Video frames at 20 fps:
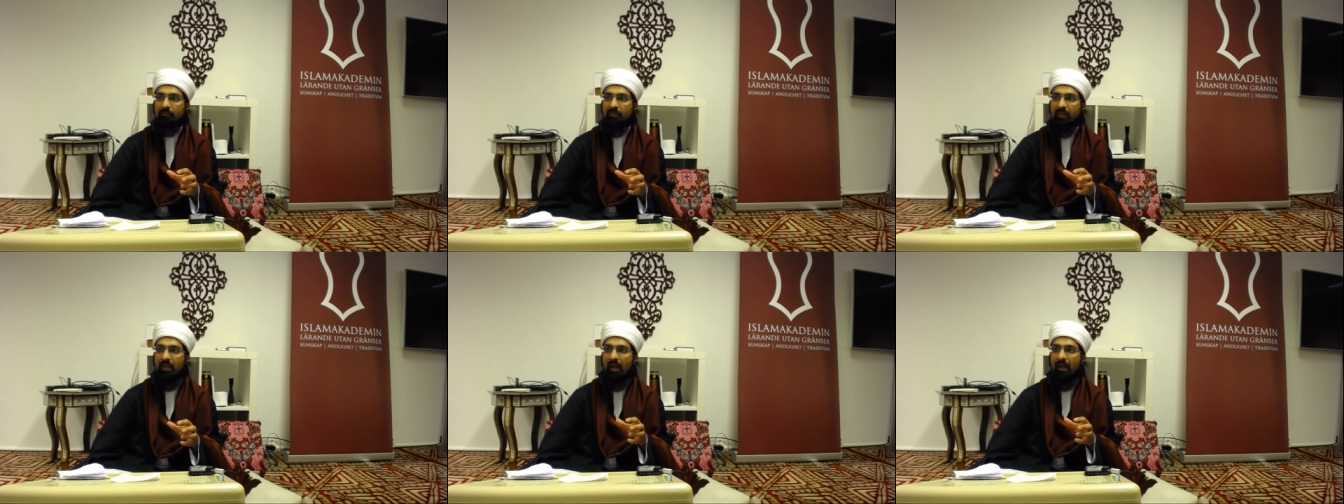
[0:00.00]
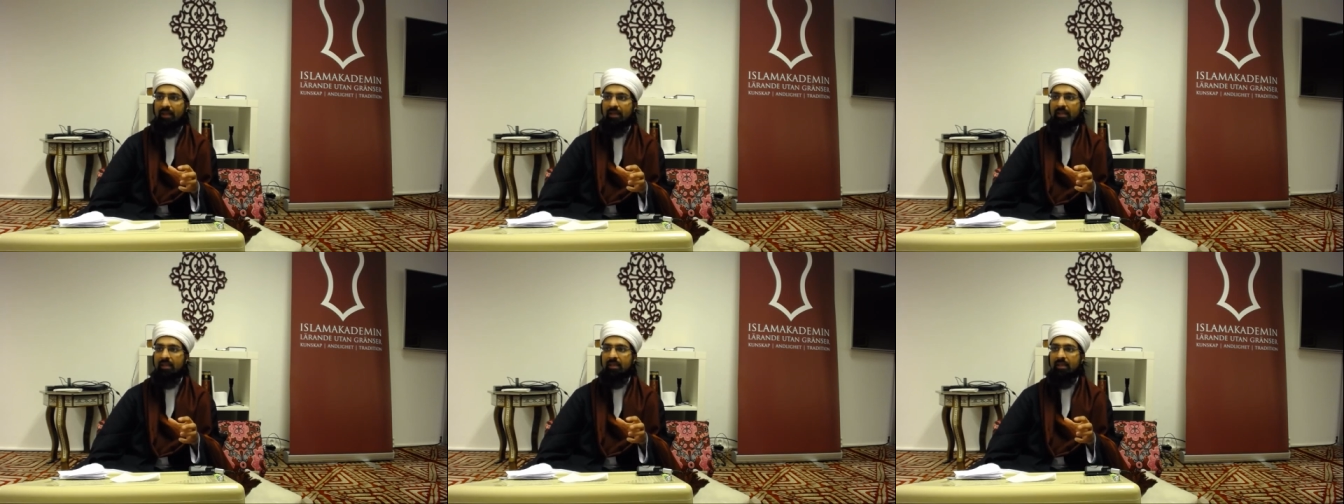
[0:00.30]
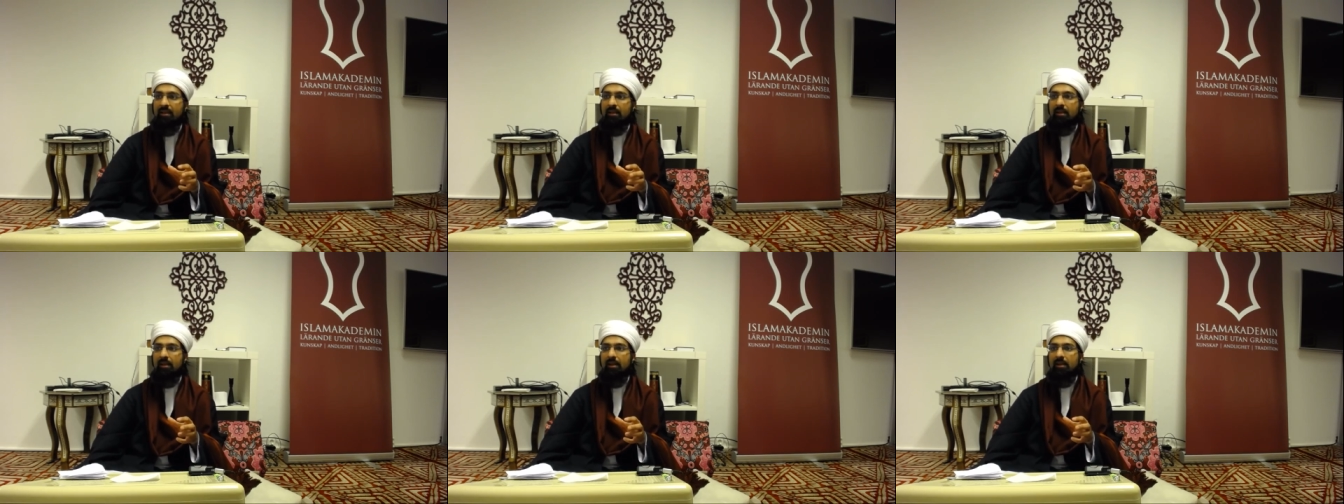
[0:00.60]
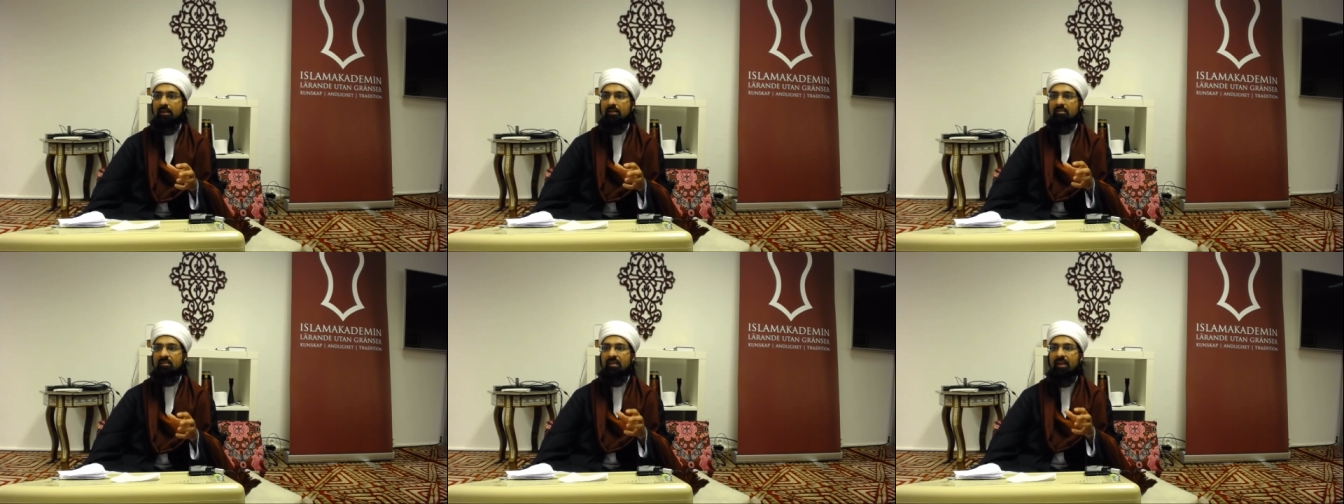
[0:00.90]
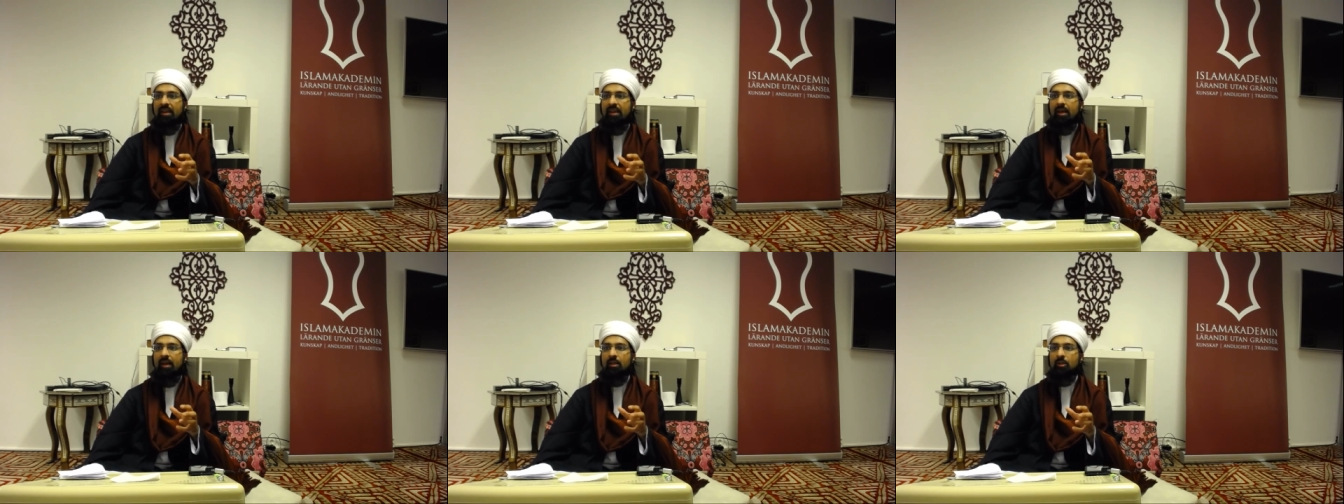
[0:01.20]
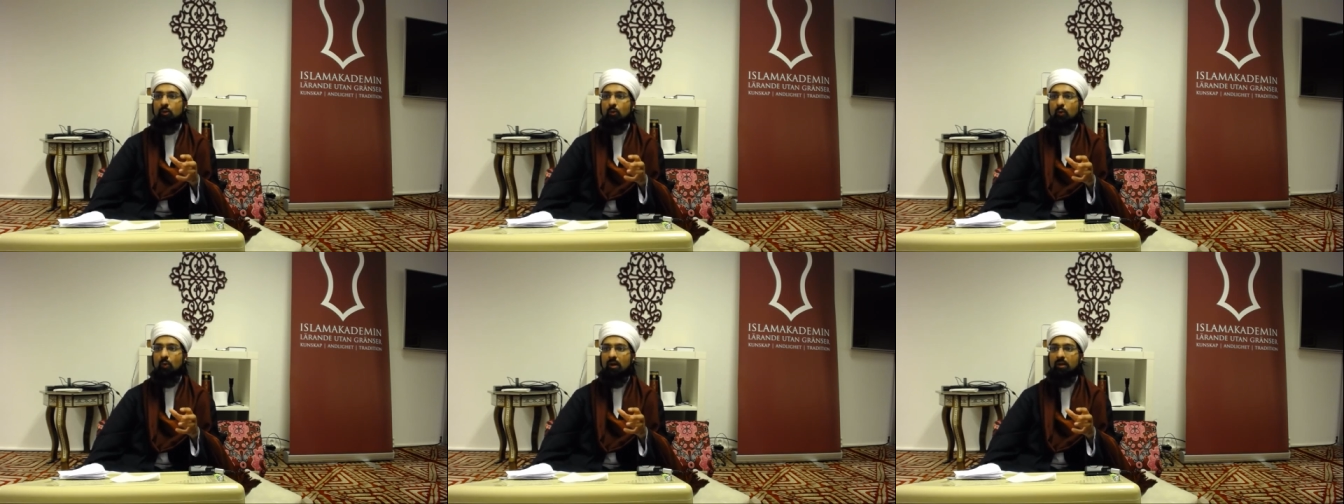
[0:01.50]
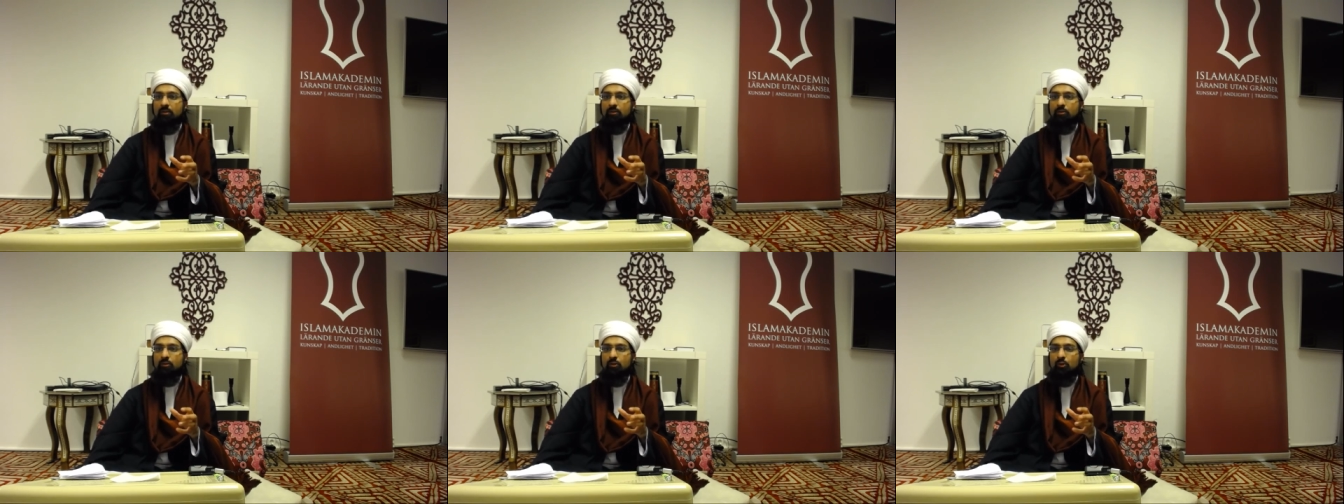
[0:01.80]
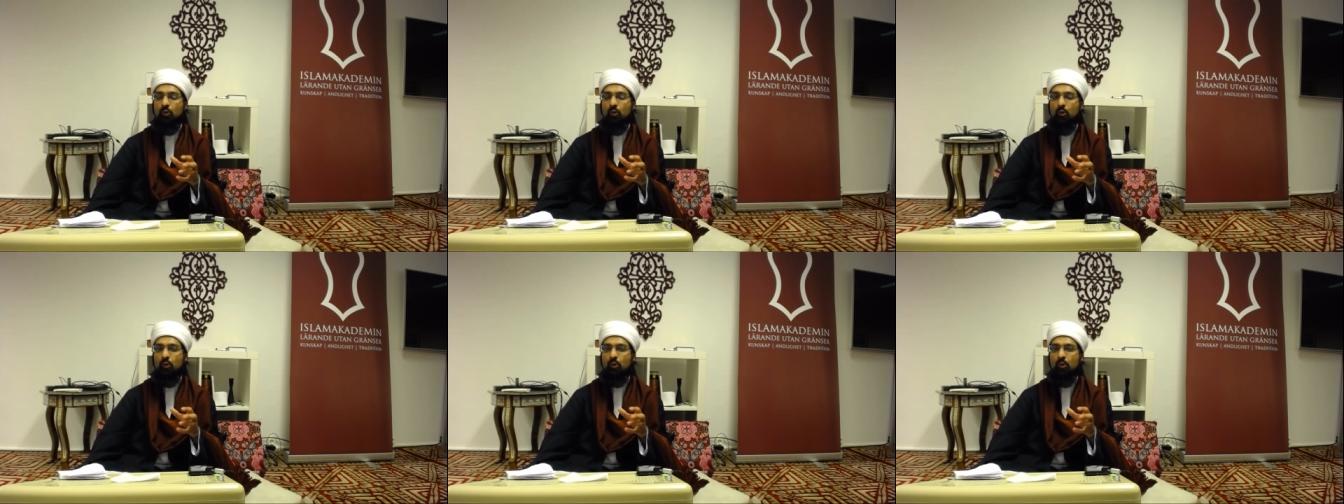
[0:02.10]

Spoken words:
i.e., they are the ones who